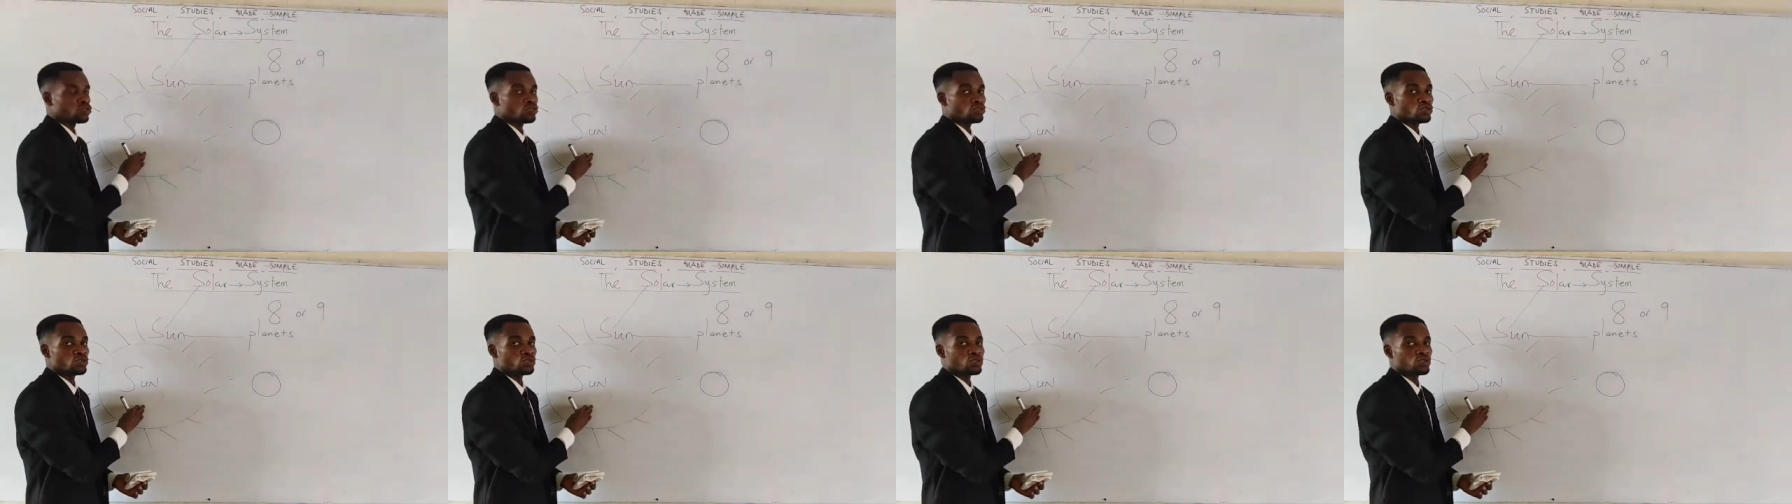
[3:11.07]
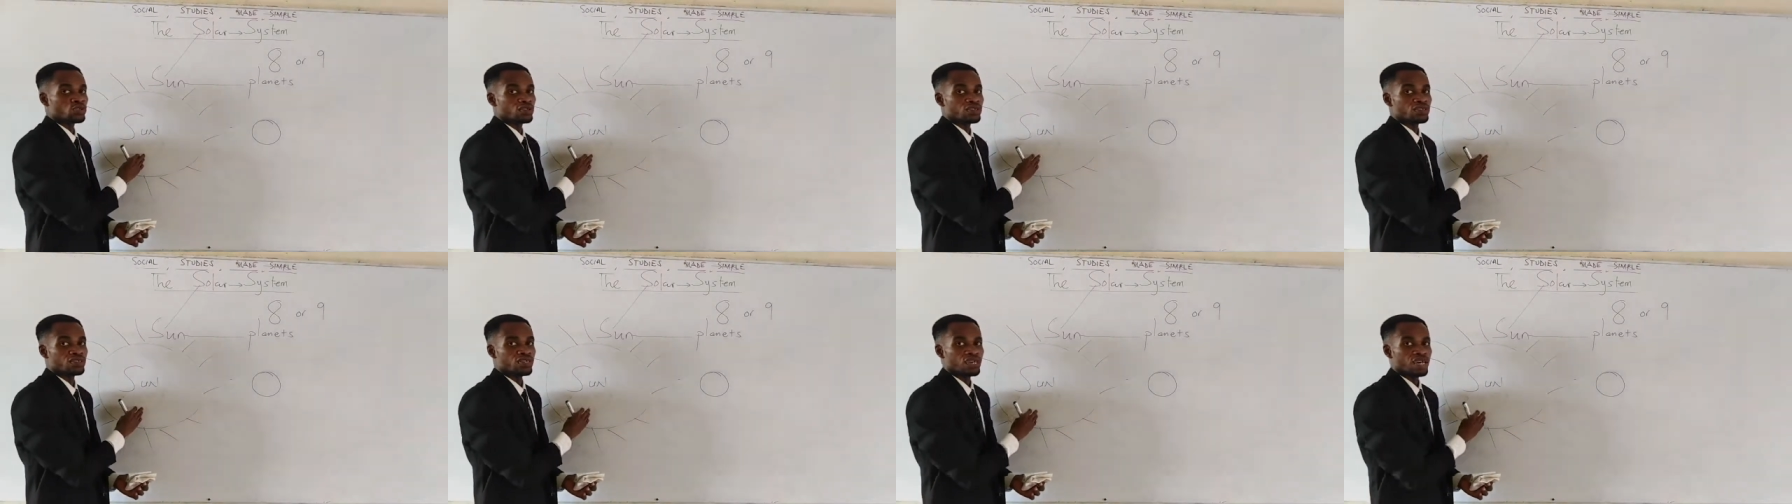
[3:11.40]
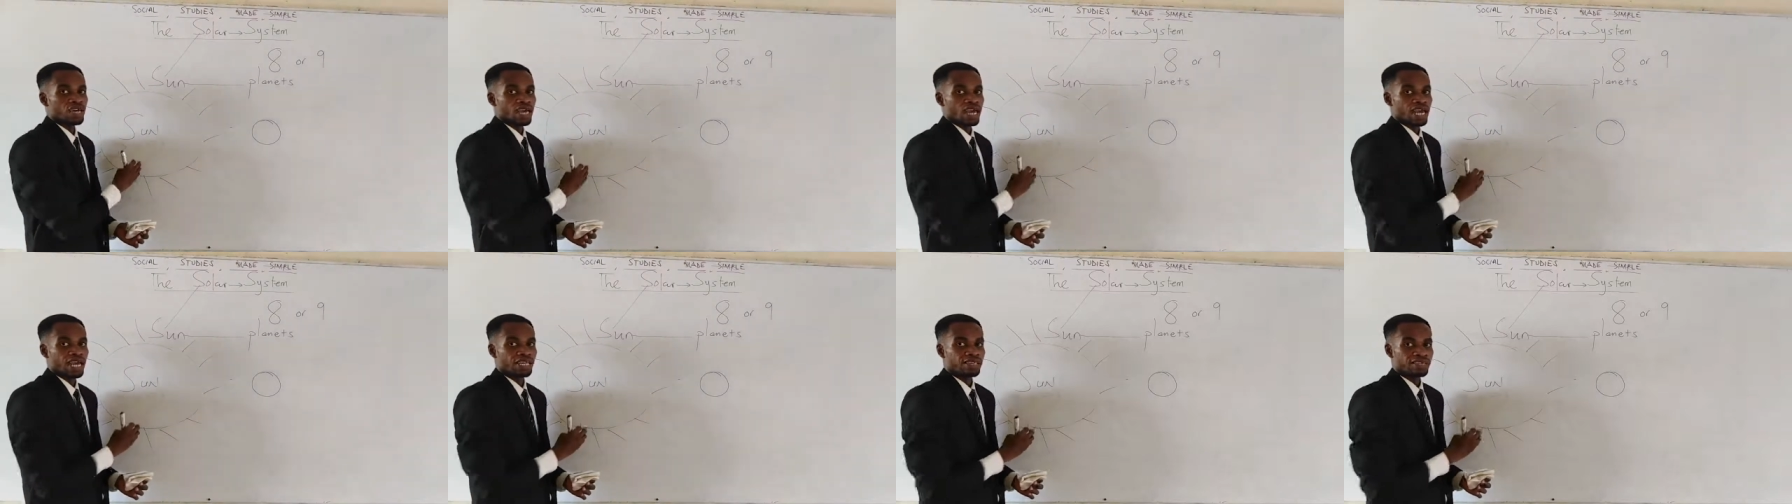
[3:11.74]

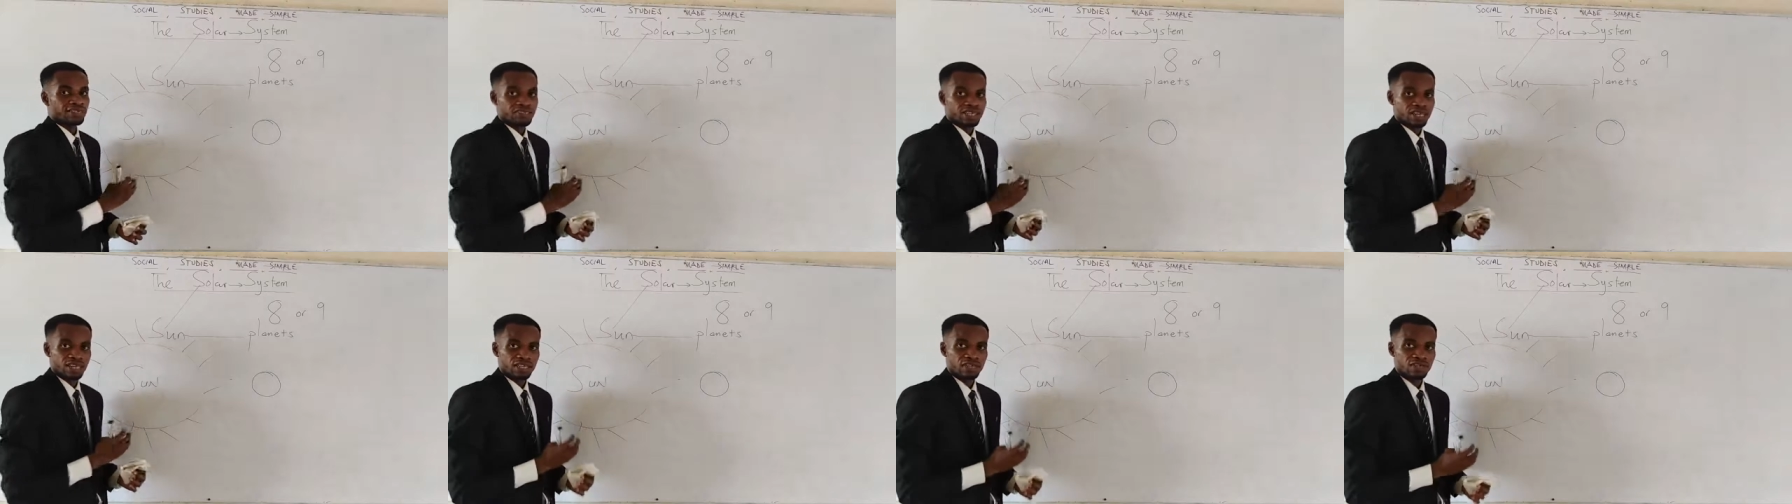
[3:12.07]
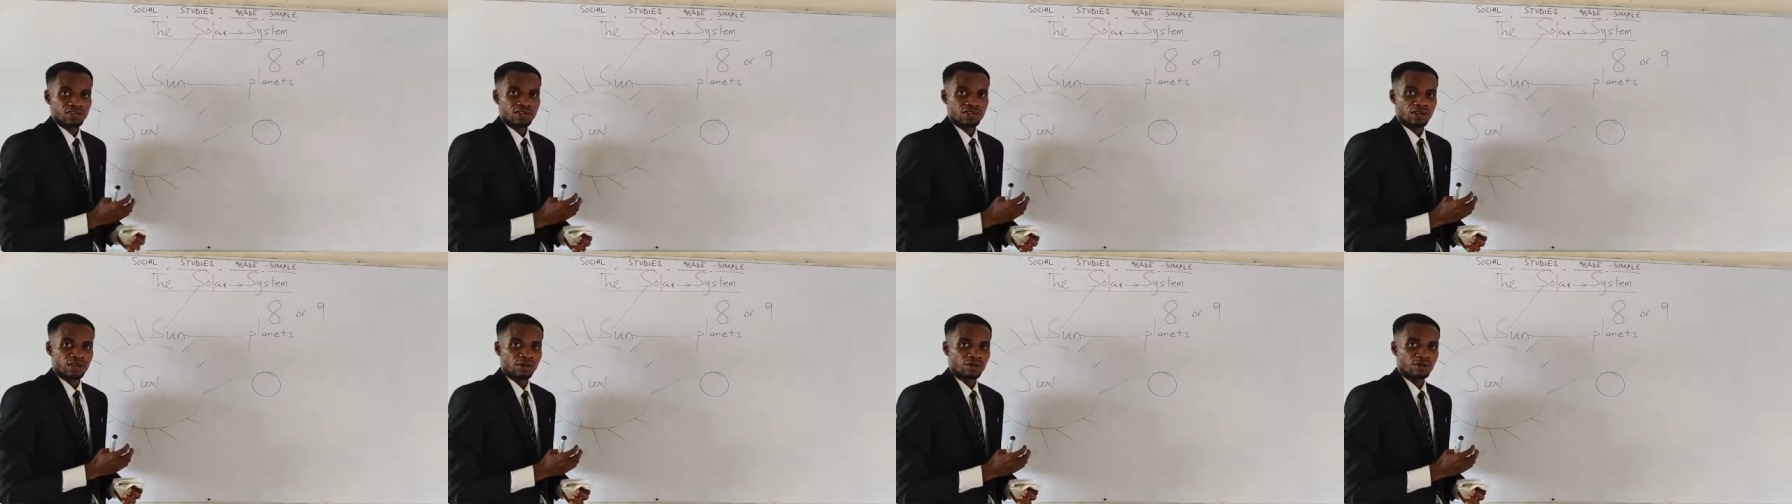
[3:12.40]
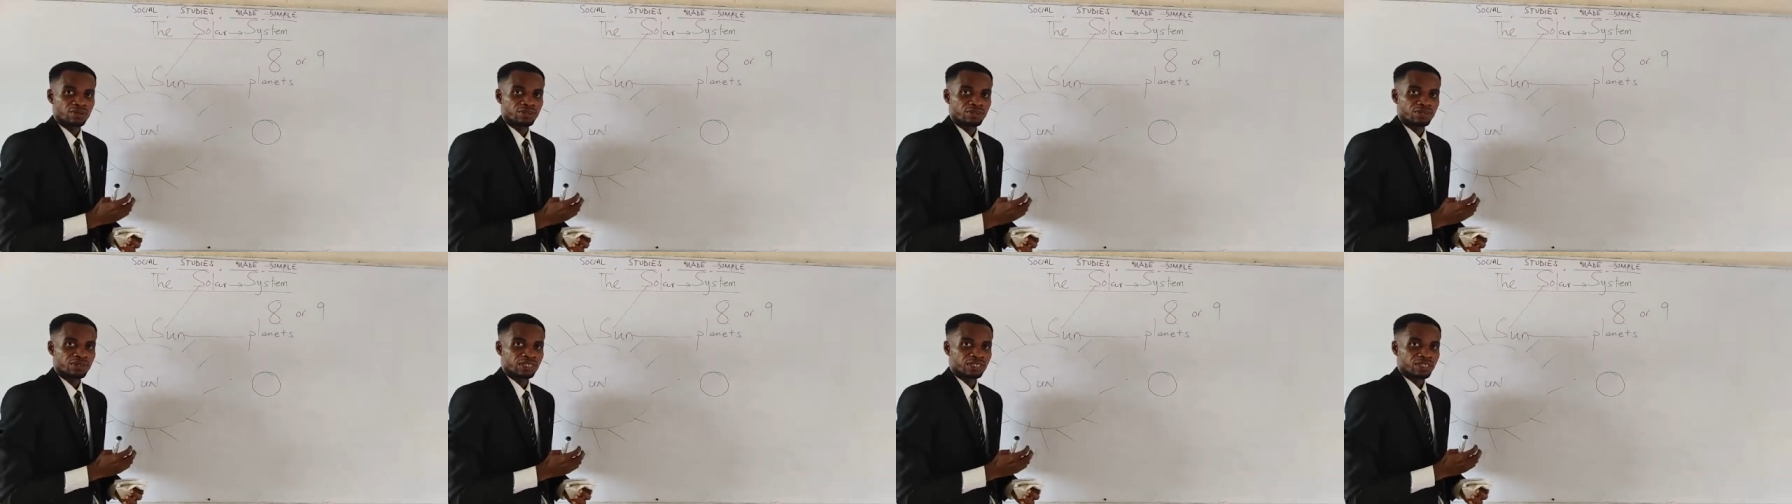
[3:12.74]
use a
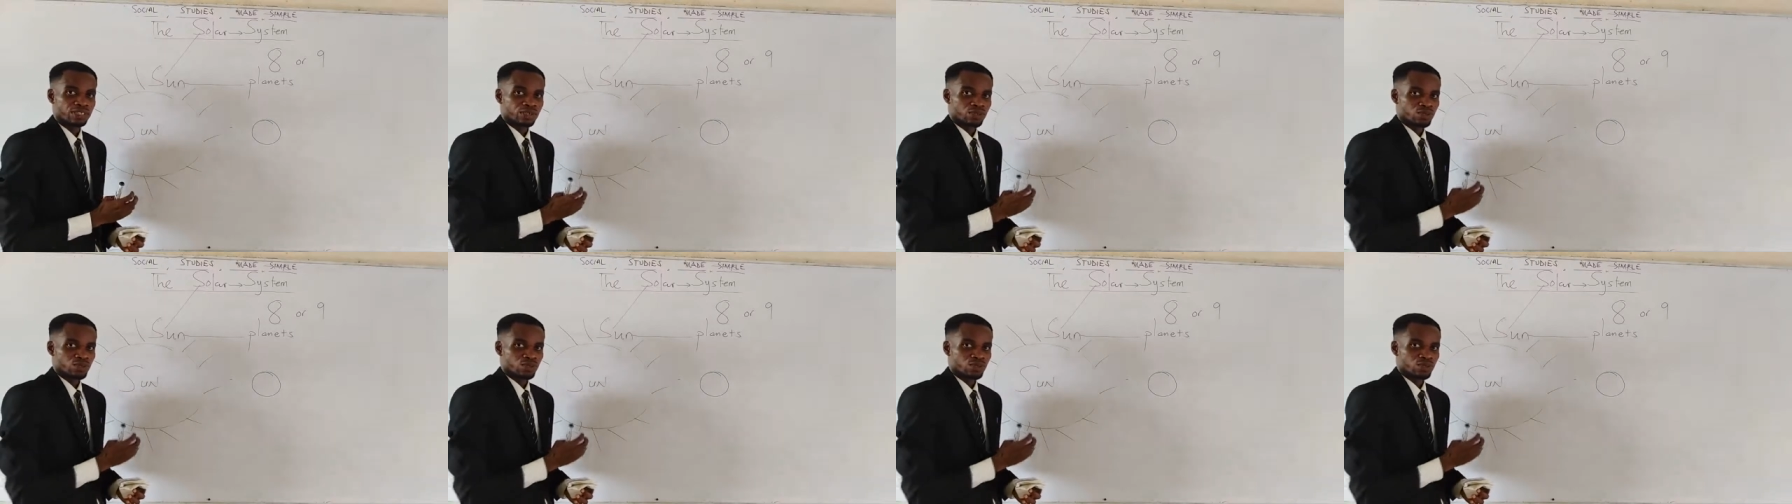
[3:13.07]
telescope